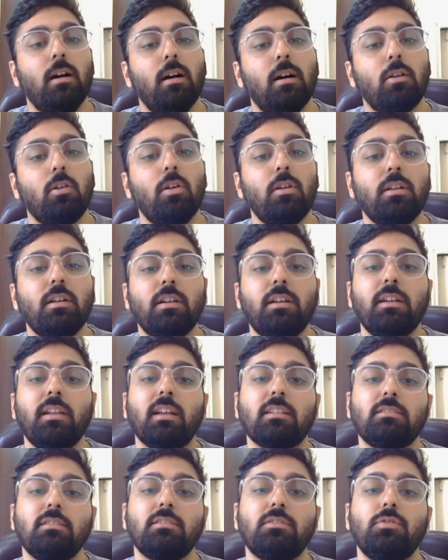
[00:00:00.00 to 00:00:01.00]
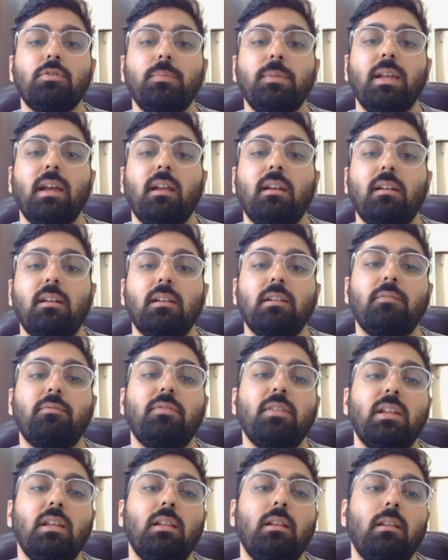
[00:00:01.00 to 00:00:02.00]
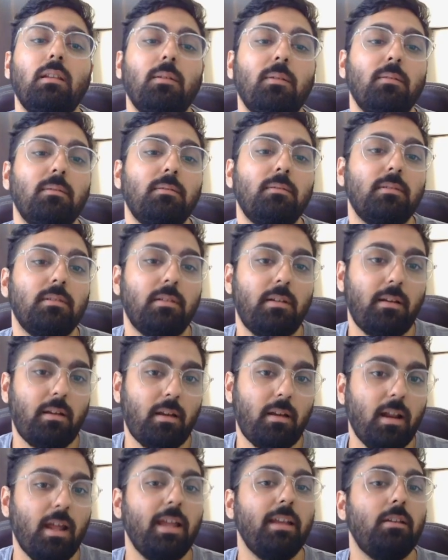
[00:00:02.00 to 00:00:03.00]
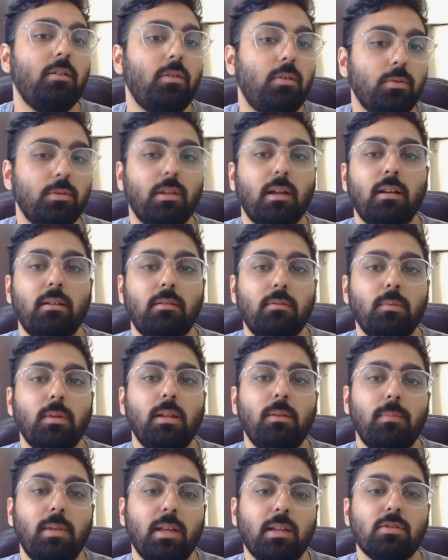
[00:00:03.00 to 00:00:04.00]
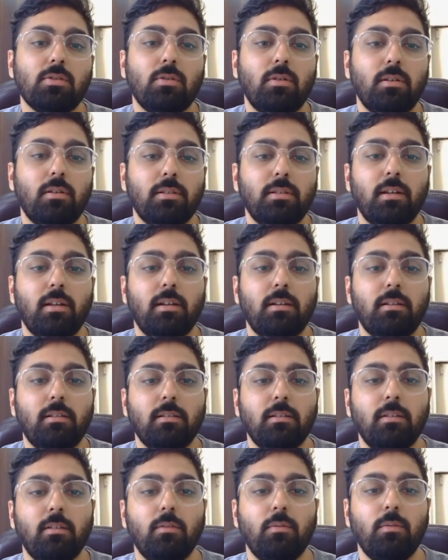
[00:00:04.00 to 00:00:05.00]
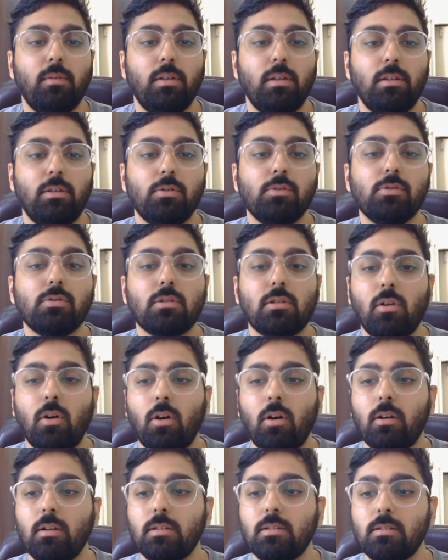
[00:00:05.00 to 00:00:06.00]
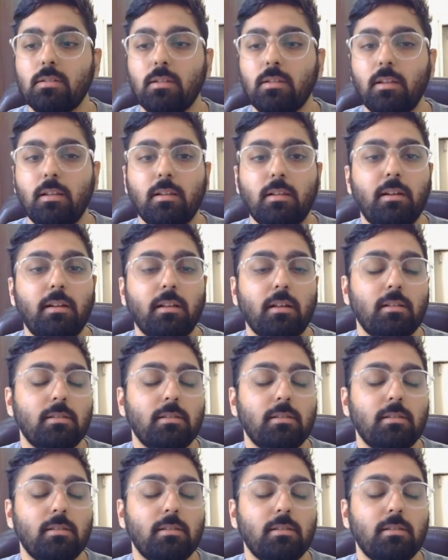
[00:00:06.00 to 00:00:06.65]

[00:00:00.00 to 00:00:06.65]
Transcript: Concurrent access should be handled. We'll try to do that. We'll make sure that we use locks in critical